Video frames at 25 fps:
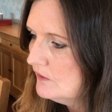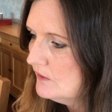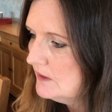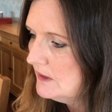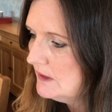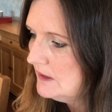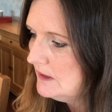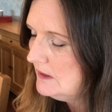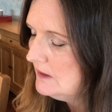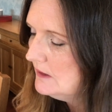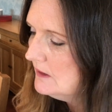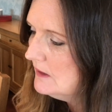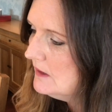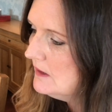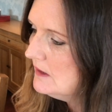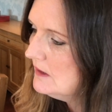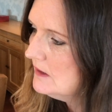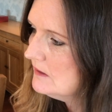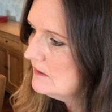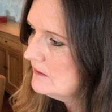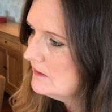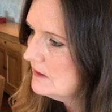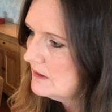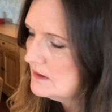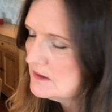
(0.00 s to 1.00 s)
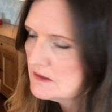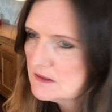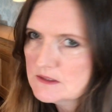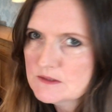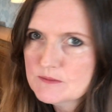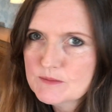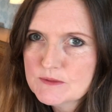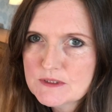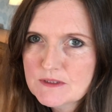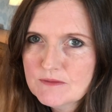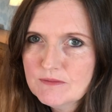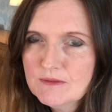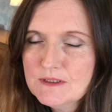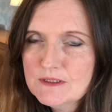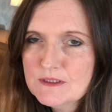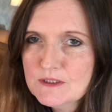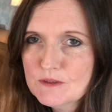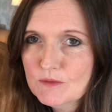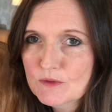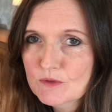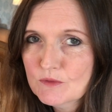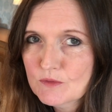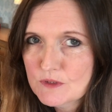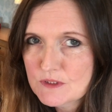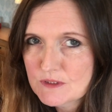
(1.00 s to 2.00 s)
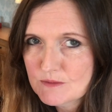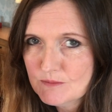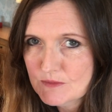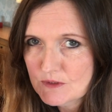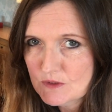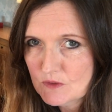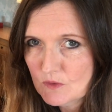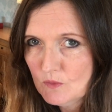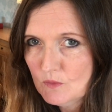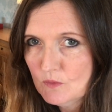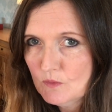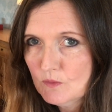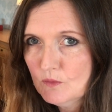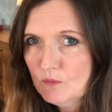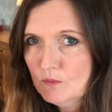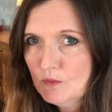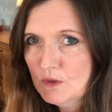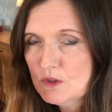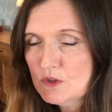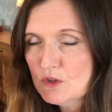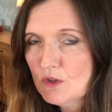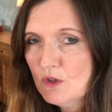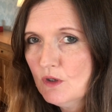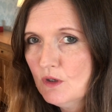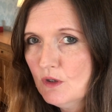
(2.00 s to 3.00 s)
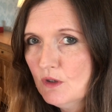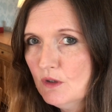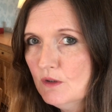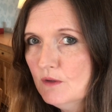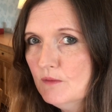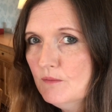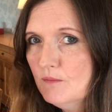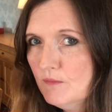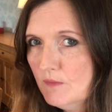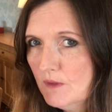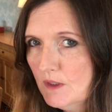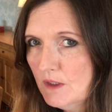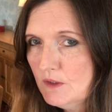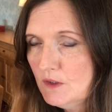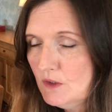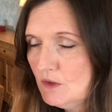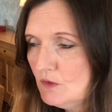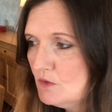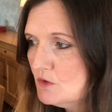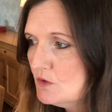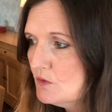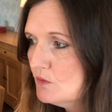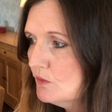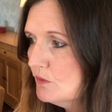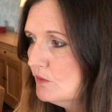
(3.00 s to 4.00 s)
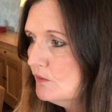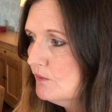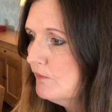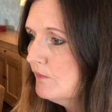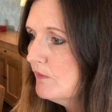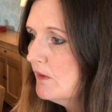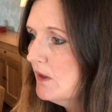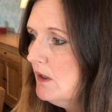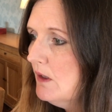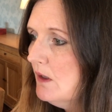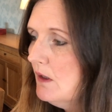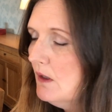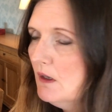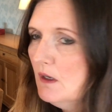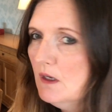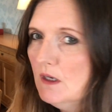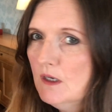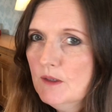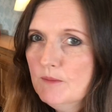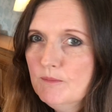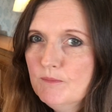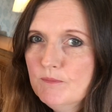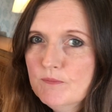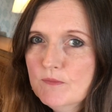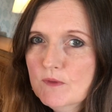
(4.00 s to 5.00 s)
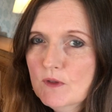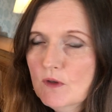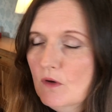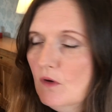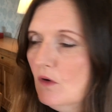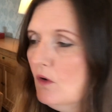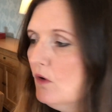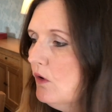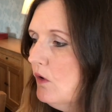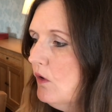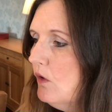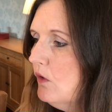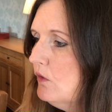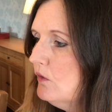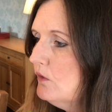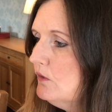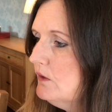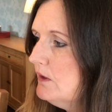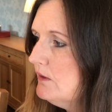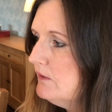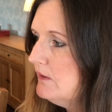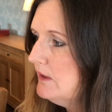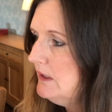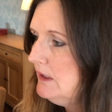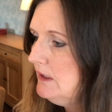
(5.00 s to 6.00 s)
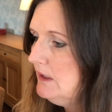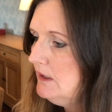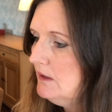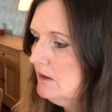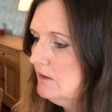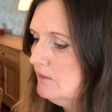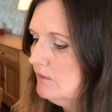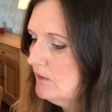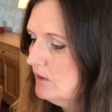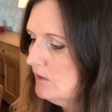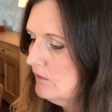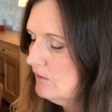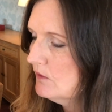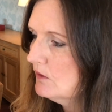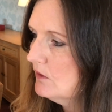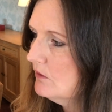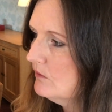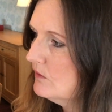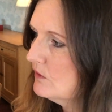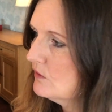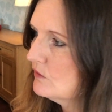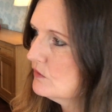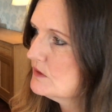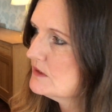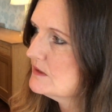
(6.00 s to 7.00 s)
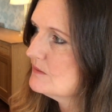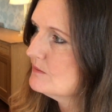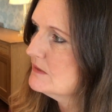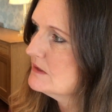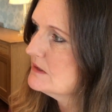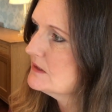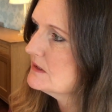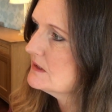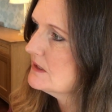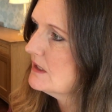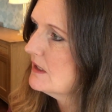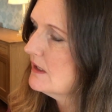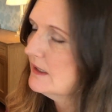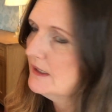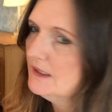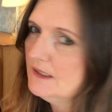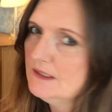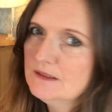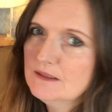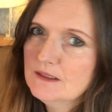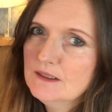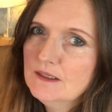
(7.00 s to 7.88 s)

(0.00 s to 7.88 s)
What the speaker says: the things that specifically to do with Christmas or which are unusual. On the Christmas side,